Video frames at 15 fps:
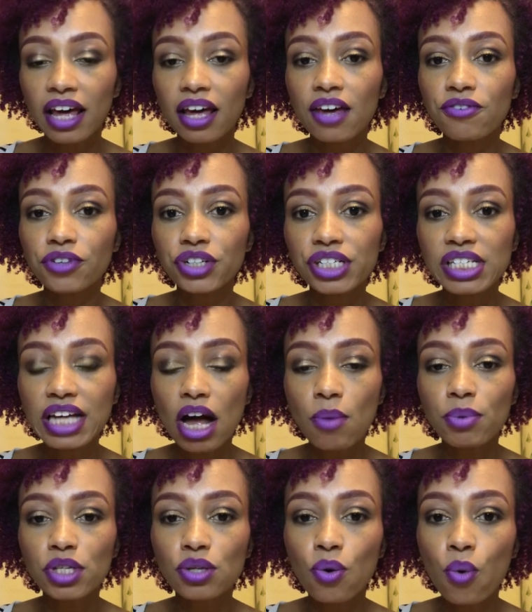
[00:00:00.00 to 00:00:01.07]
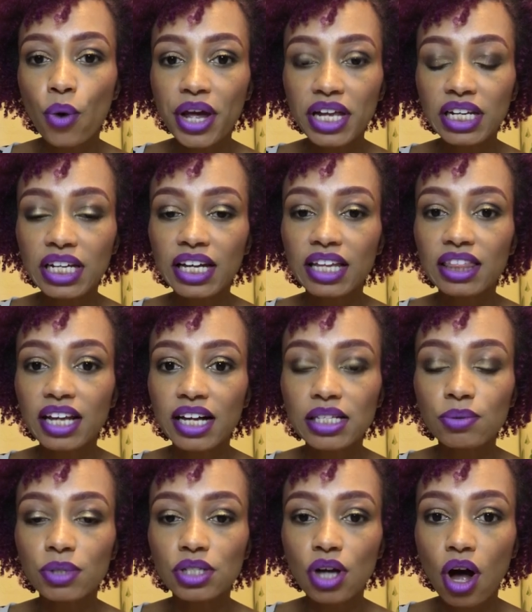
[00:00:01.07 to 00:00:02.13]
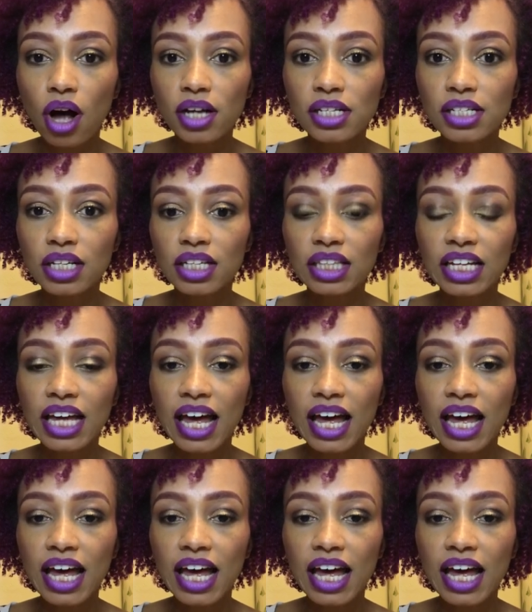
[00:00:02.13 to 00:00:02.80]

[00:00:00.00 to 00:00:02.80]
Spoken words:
If your scalp is oily and that's what's causing the